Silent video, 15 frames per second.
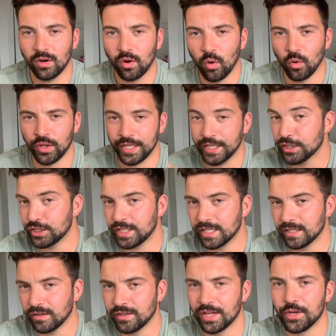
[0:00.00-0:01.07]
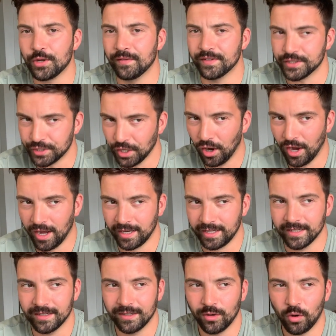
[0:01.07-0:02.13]
holding a shield and you have a
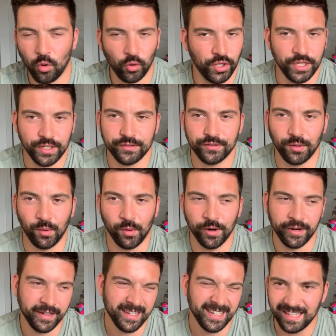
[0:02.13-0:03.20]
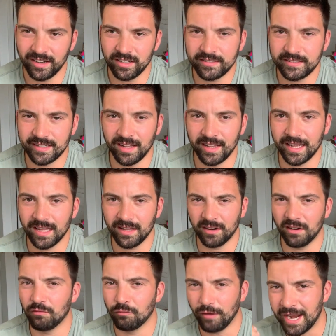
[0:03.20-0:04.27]
dog holding a sword. Little silly, a
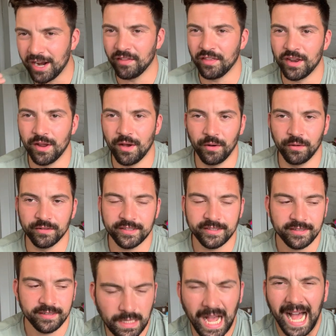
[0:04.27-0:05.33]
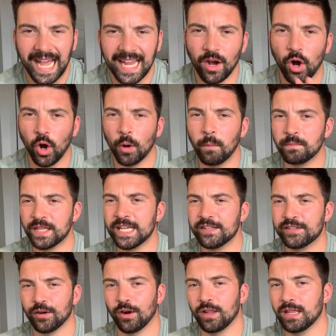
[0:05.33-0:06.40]
little right on the nose. I hope these
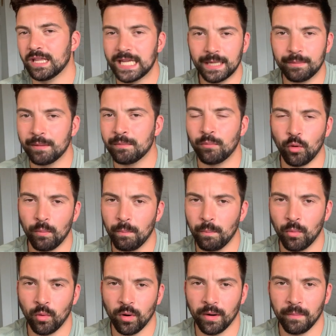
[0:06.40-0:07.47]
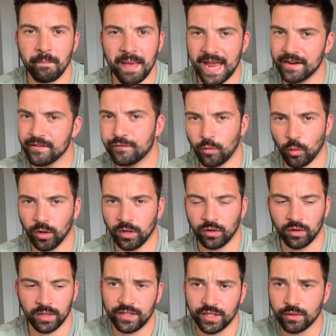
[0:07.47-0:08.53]
are a little bit more
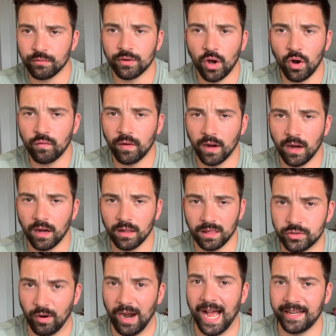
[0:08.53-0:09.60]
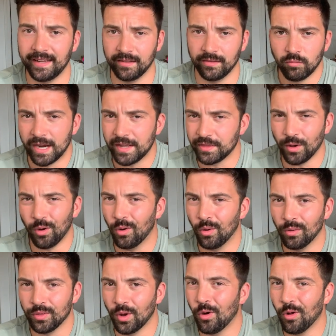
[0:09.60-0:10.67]
metaphorical. The Unova dragon, right? The
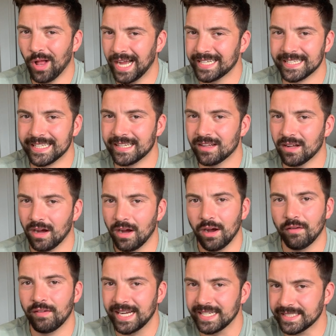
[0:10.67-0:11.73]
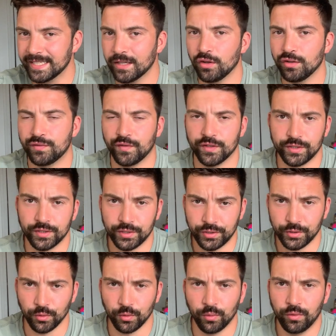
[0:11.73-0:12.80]
whole idea of ideals versus
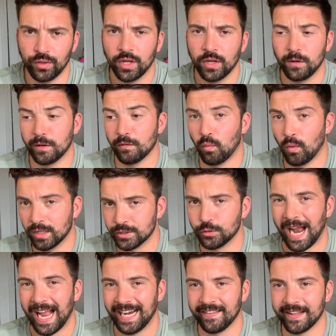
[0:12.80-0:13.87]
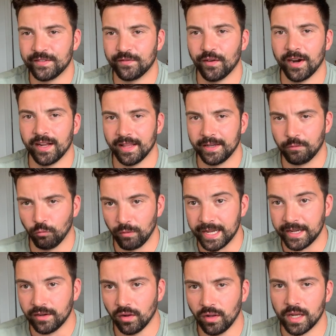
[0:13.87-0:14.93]
truth. You have one dragon that's very like
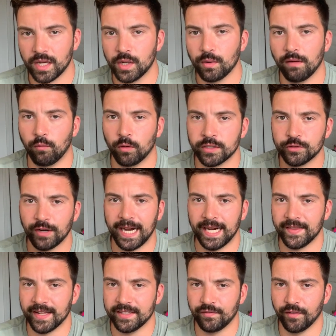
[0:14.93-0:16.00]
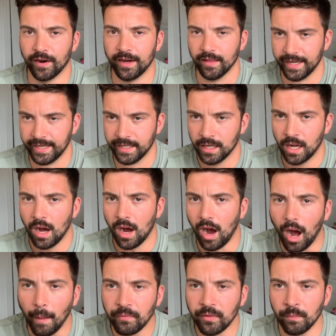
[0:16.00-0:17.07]
regal, and you have one dragon that's very like
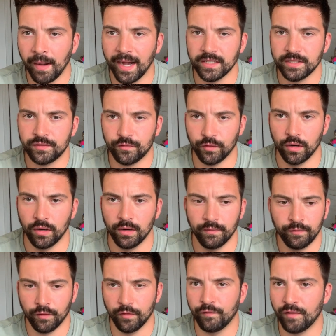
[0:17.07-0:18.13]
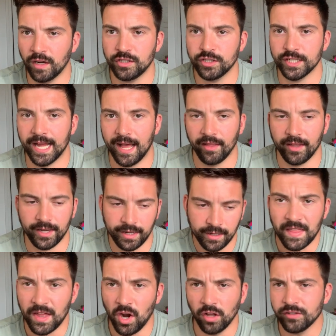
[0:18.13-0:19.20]
optimized for functionality.
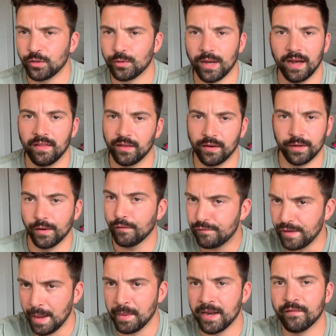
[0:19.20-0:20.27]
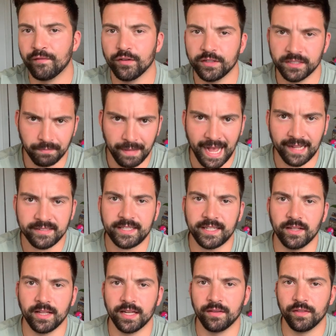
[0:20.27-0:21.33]
And then also you have the feminine versus
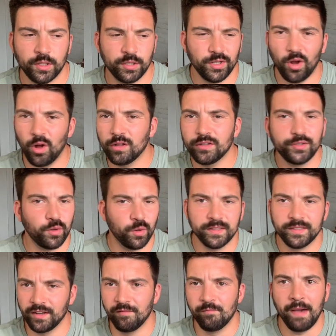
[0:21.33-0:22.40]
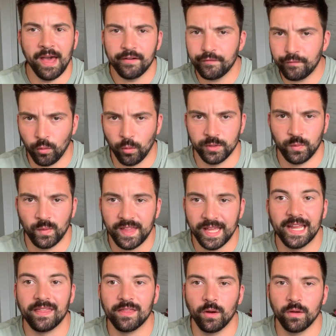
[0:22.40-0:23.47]
masculine. There's all sorts of metaphors
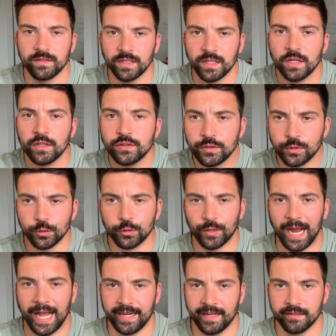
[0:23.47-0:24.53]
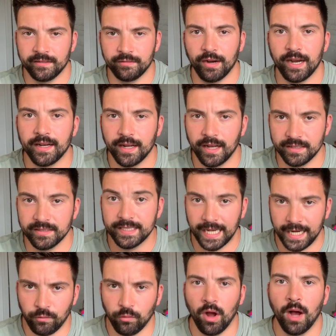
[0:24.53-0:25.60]
within those 2 dragons, right?
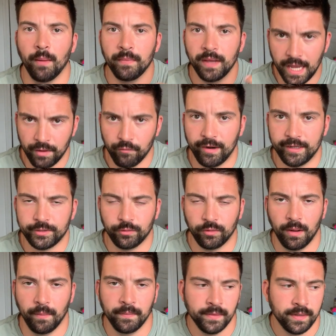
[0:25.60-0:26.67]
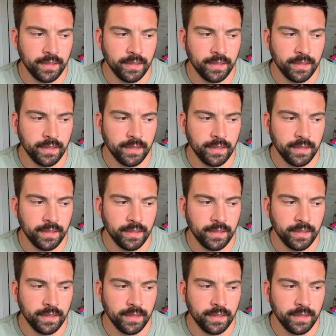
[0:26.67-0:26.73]
Zekrom and Reshiram.